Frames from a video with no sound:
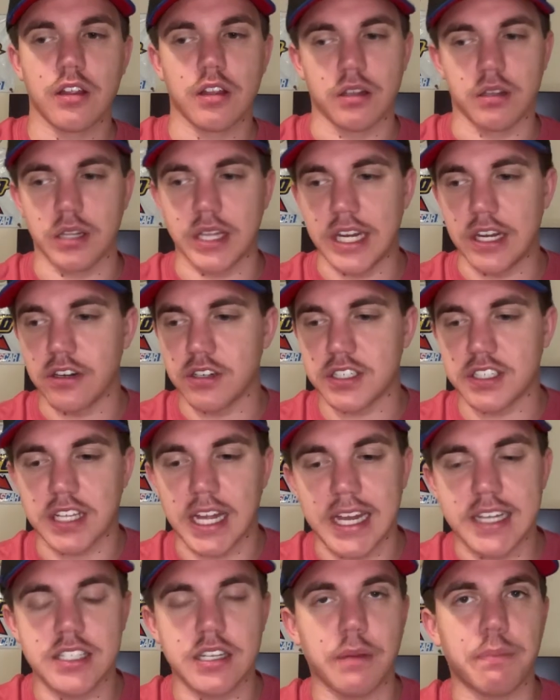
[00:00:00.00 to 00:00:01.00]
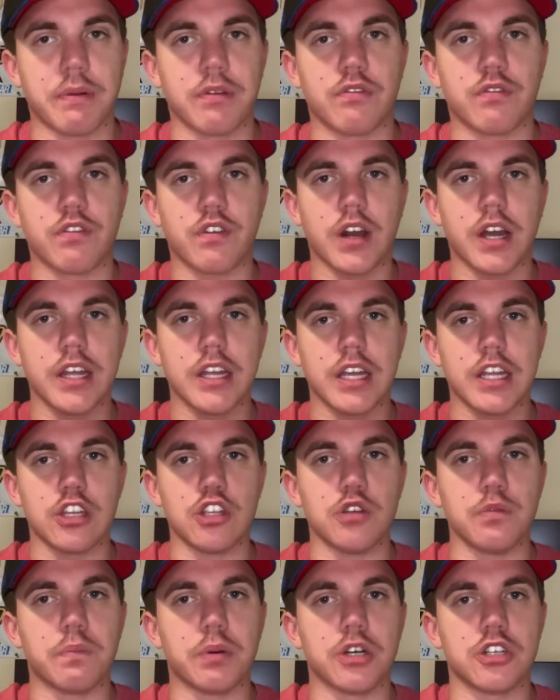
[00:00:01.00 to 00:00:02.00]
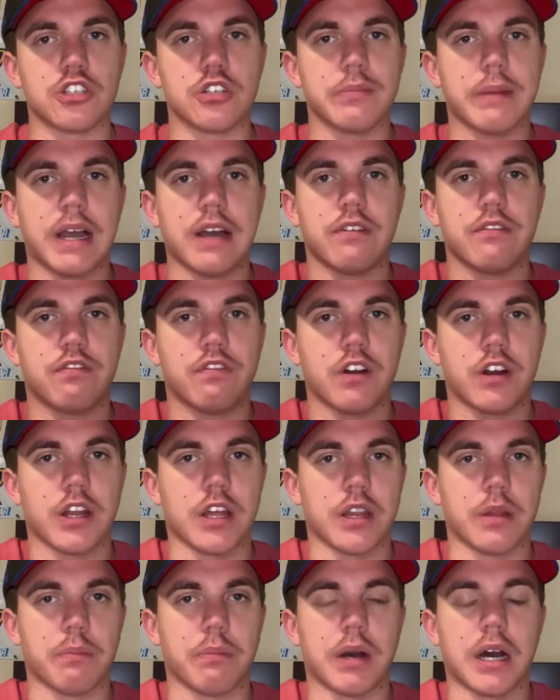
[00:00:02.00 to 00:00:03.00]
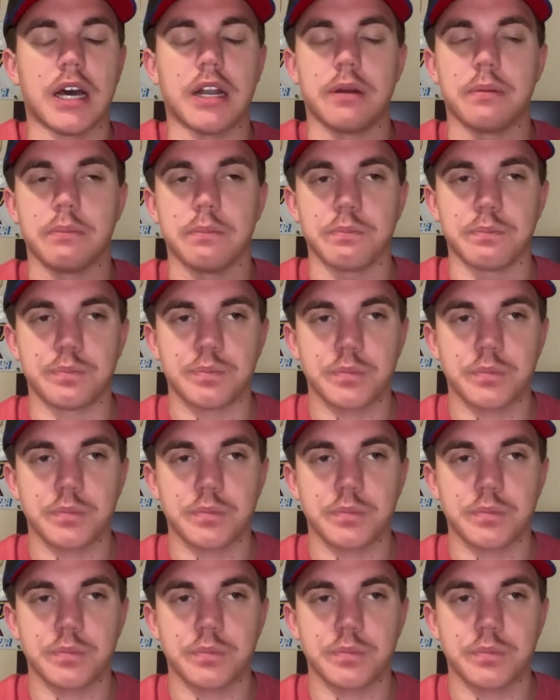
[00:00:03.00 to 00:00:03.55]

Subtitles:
Leader slides up in front, and you push him out in front on the bottom.